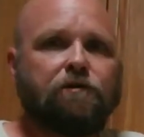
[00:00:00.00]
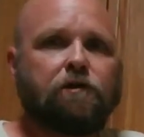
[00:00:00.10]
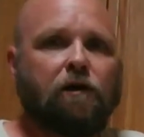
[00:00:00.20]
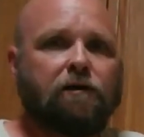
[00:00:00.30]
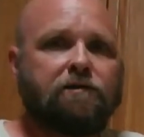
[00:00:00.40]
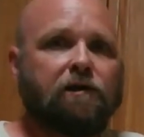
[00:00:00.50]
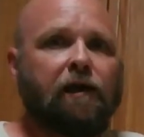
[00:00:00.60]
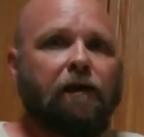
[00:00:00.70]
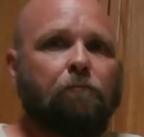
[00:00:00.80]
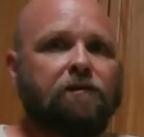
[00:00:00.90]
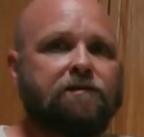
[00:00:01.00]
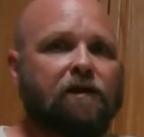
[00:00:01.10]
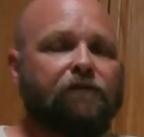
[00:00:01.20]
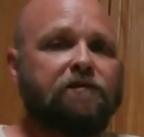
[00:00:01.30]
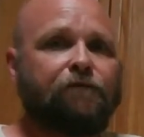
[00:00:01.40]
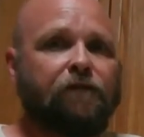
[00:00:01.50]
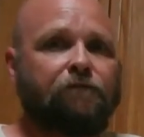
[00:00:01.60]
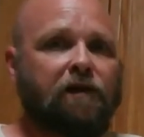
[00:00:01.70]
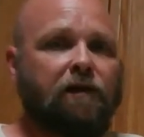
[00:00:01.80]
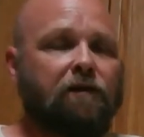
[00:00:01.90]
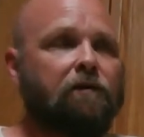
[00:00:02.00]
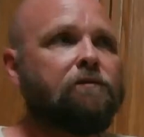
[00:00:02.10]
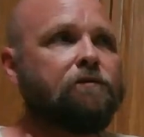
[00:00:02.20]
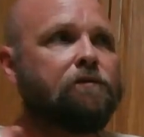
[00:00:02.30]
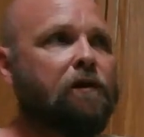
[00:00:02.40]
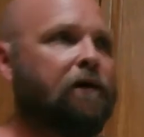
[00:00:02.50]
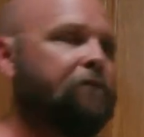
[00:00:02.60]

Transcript: taught us that 8 plus 7 is 15. So now I have